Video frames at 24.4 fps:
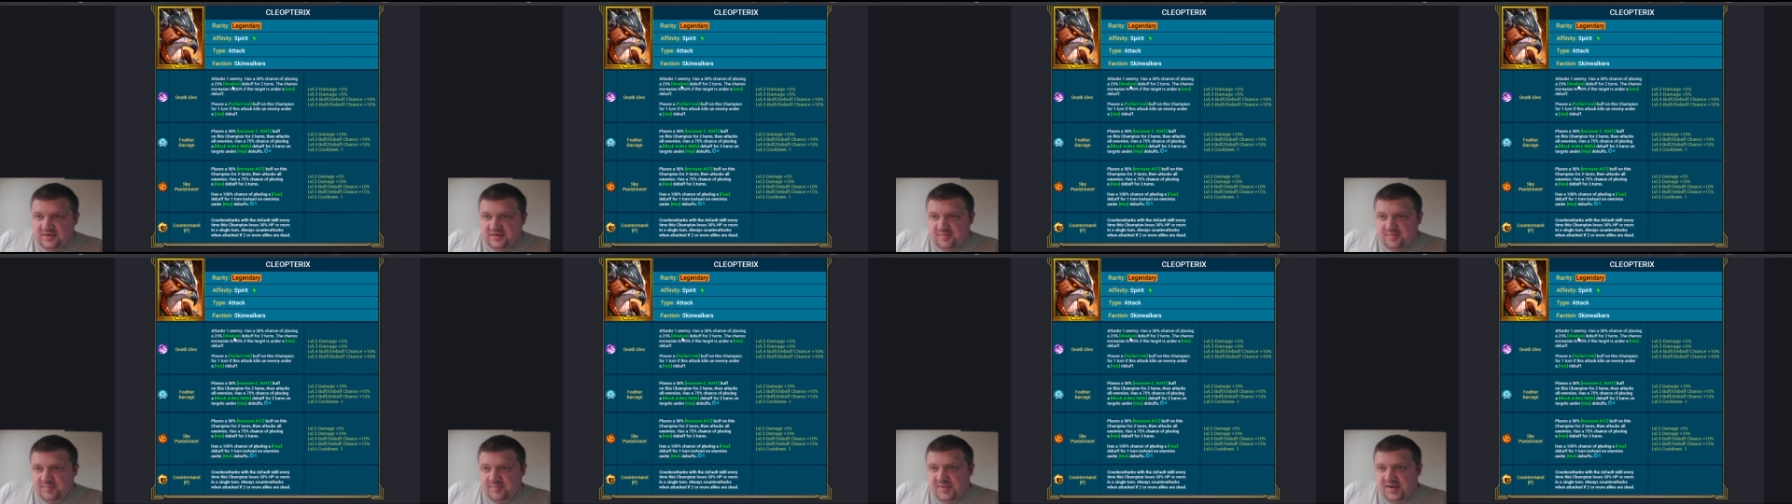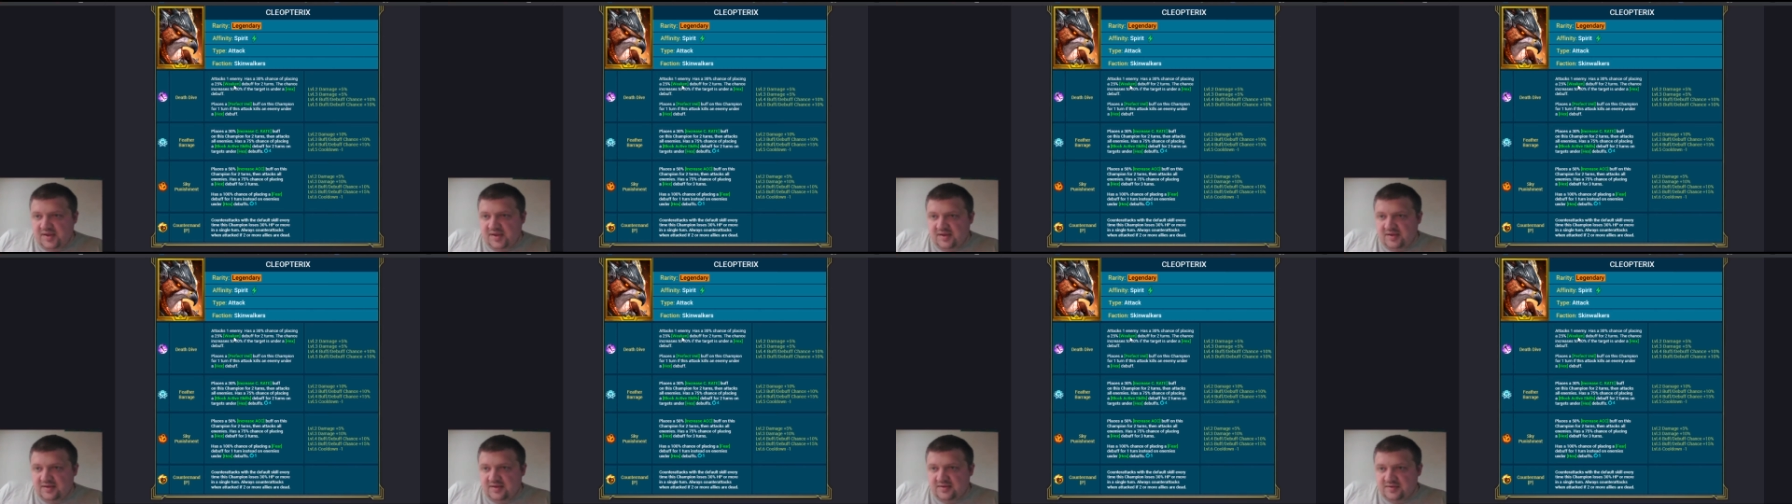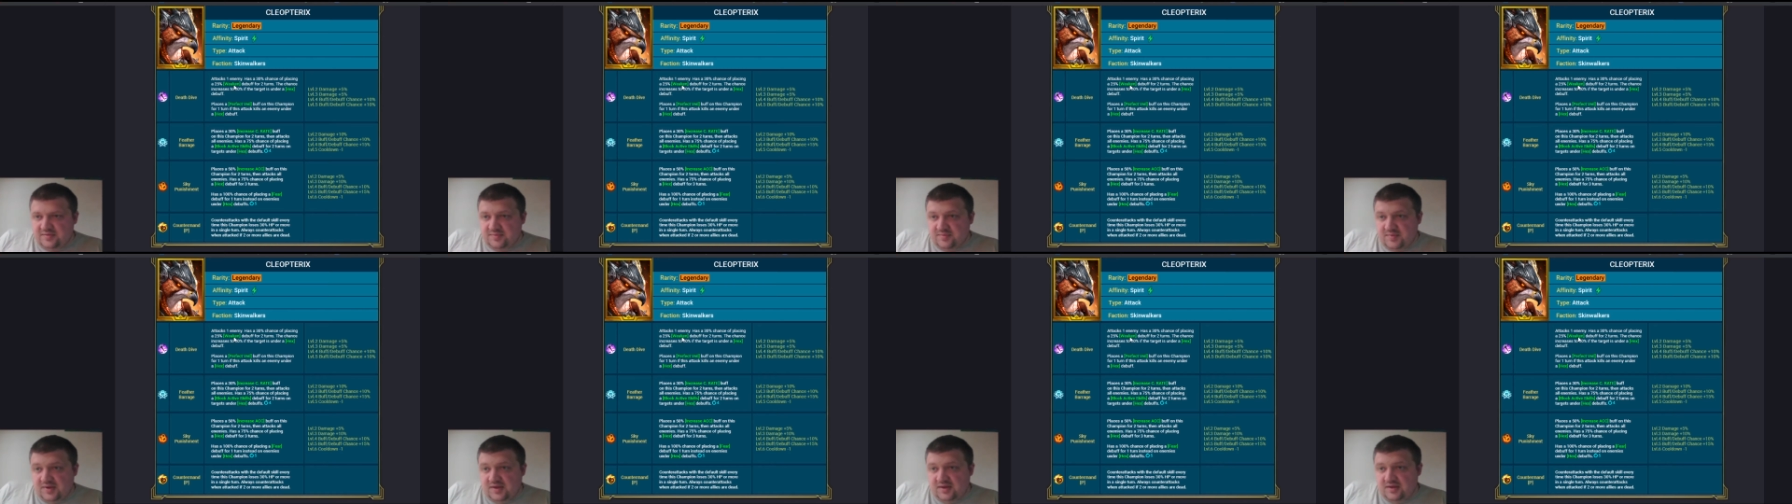fate is a
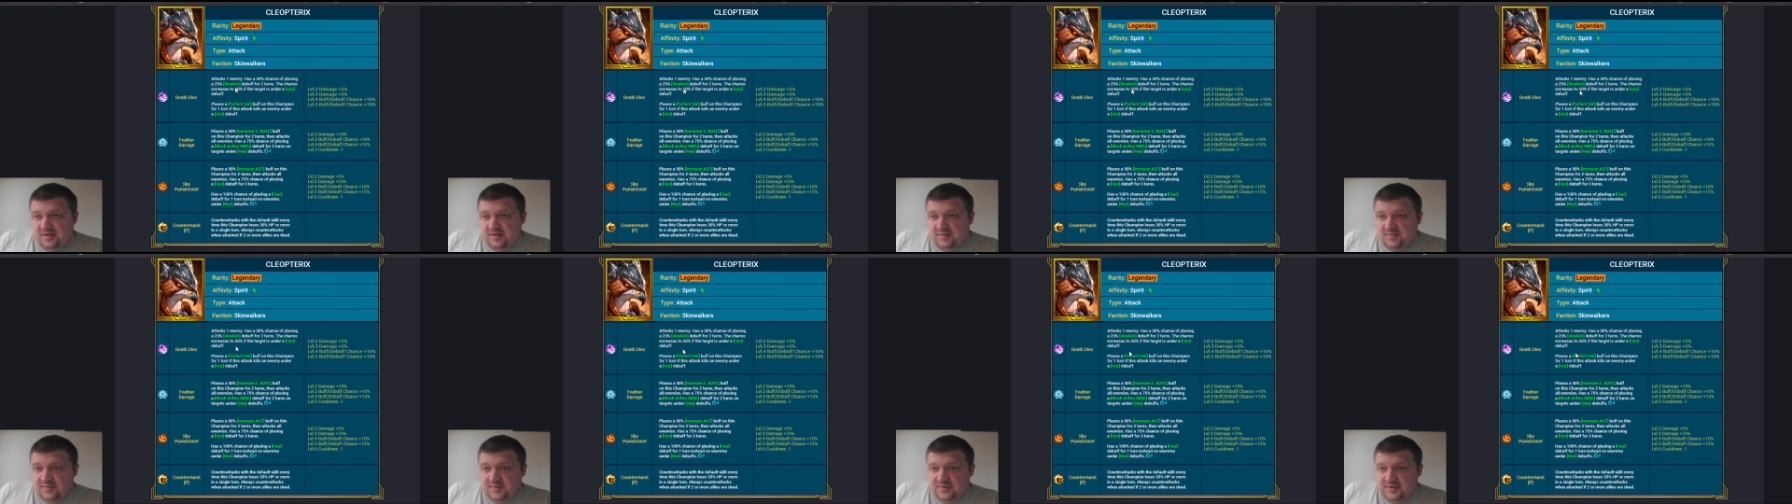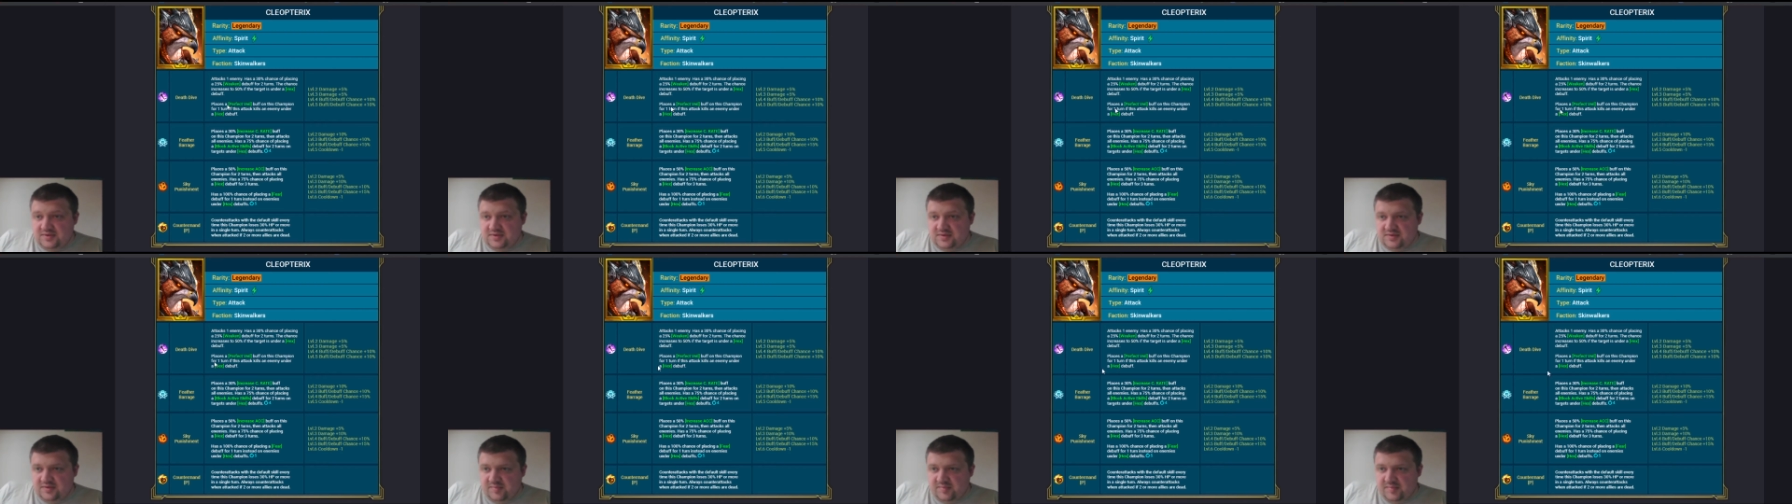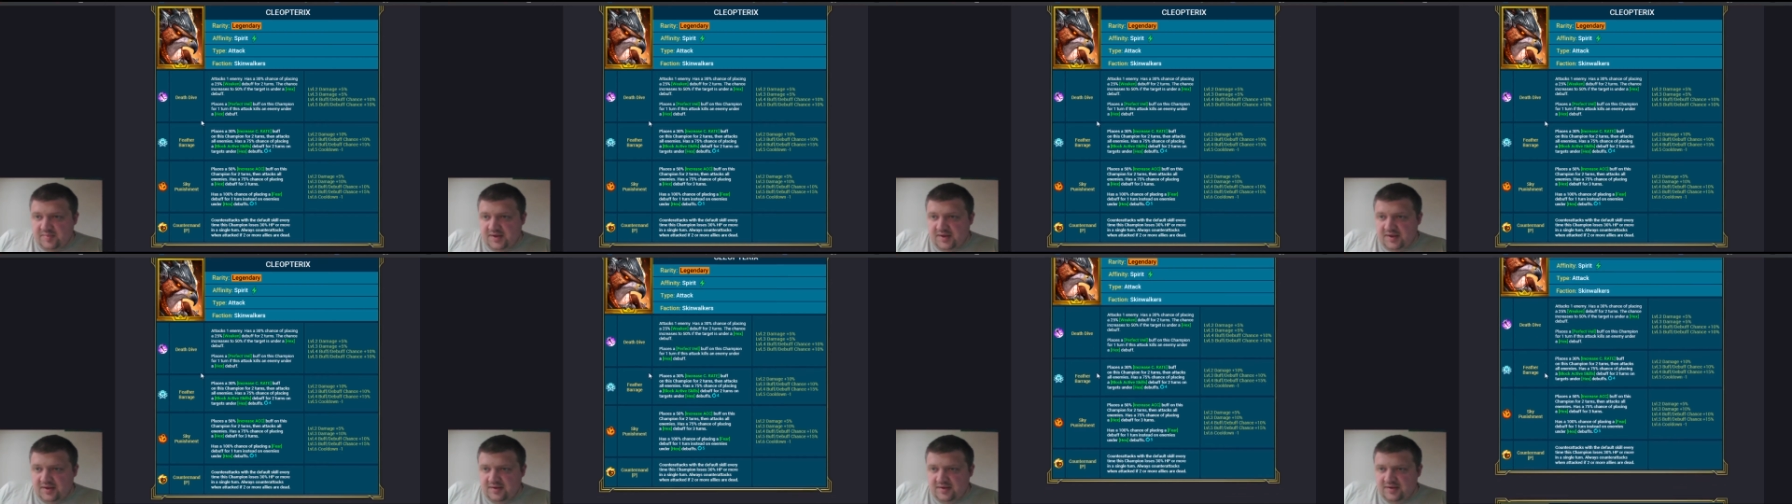weaken, which is
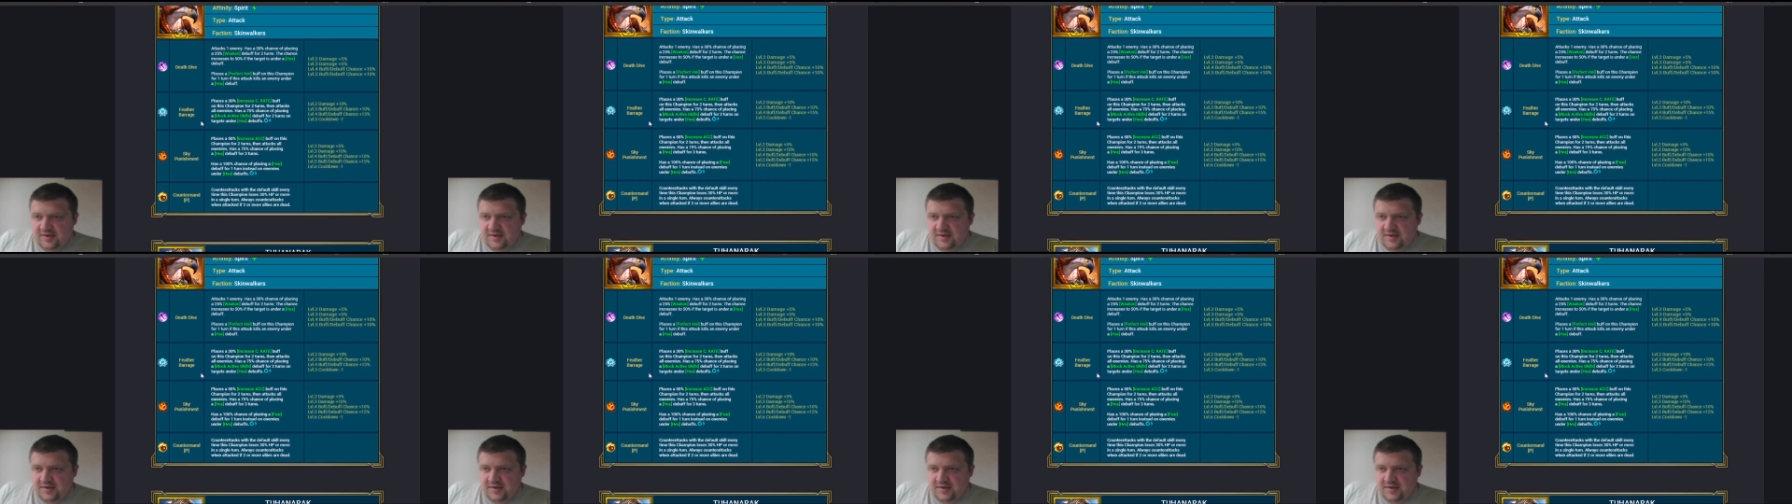bad.